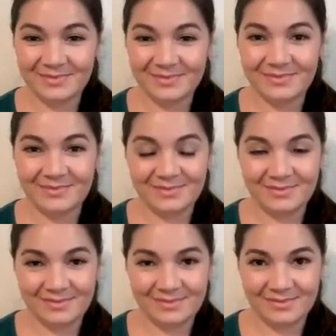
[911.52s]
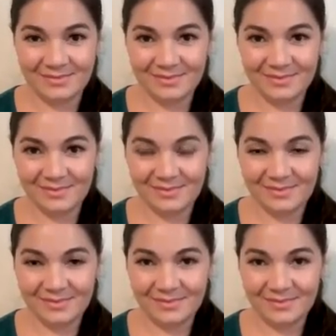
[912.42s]

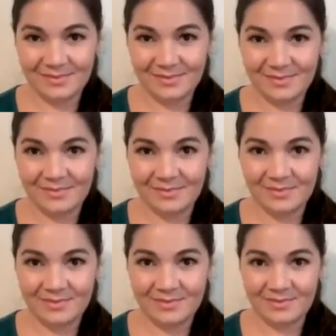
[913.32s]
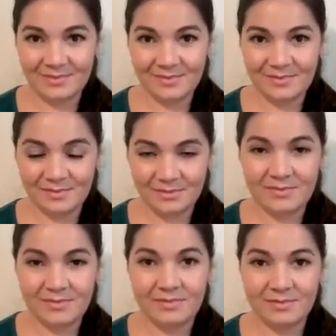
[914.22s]

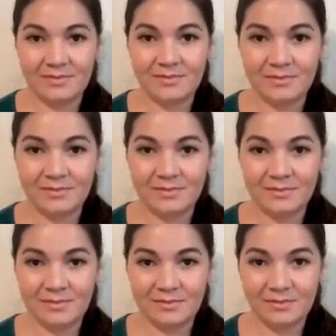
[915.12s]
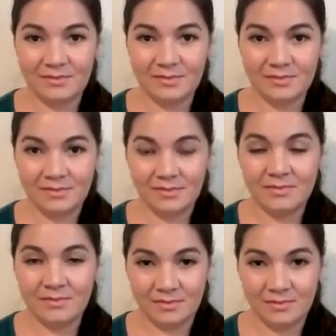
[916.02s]

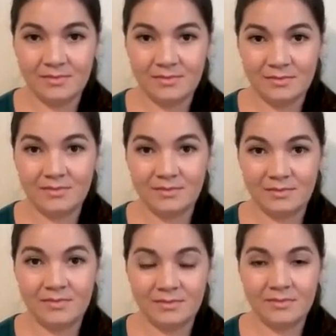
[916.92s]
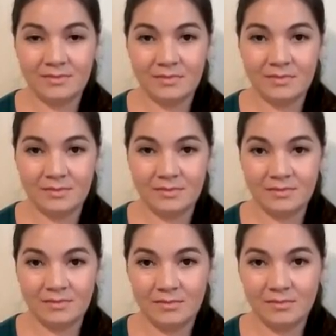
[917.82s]

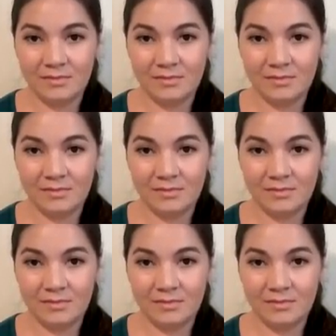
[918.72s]
No words are spoken by the person on screen.